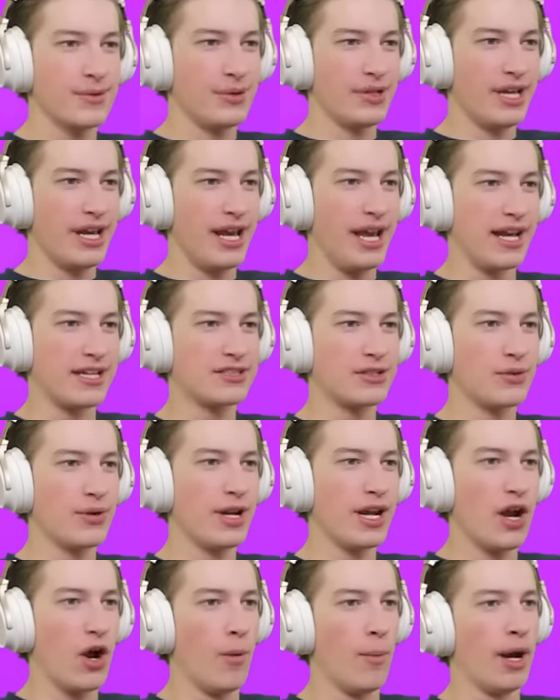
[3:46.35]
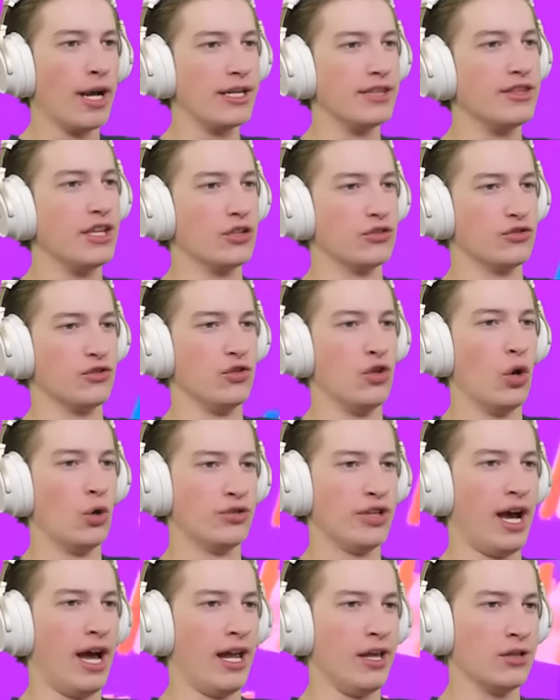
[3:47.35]
We got Hexaring. Oh my, there's no
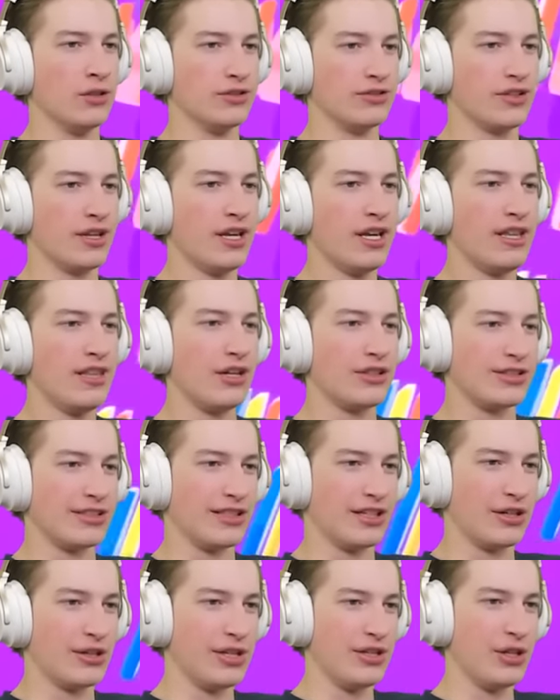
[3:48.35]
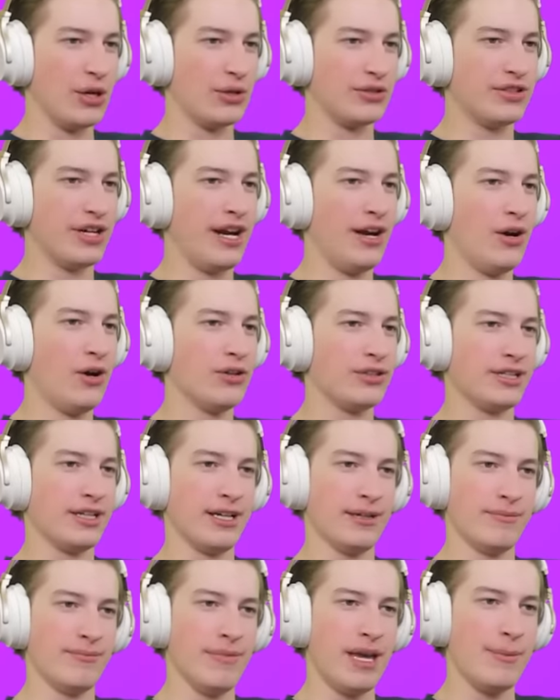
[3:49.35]
tiles. There's literally no tile.
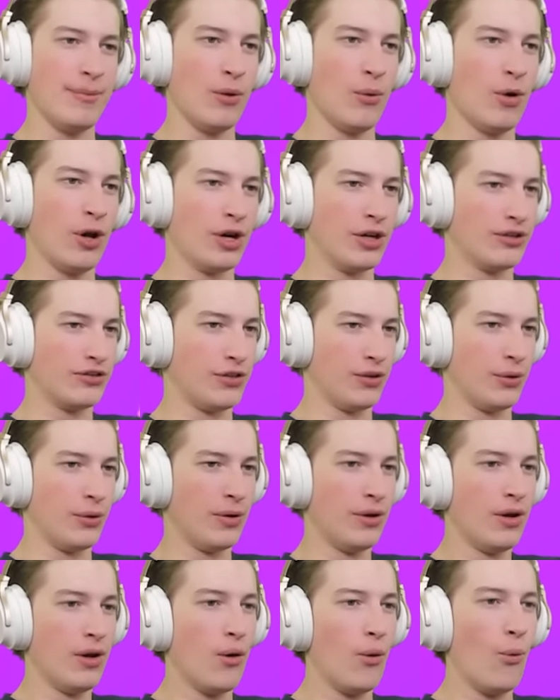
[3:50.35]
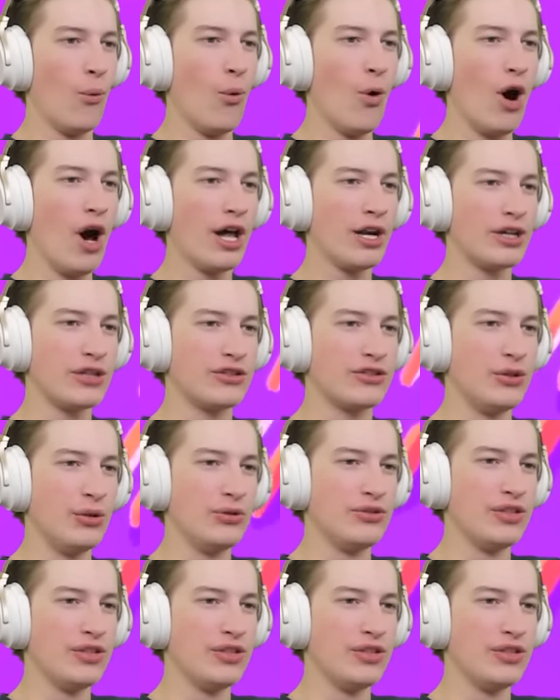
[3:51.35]
Okay, maybe one or two. One or two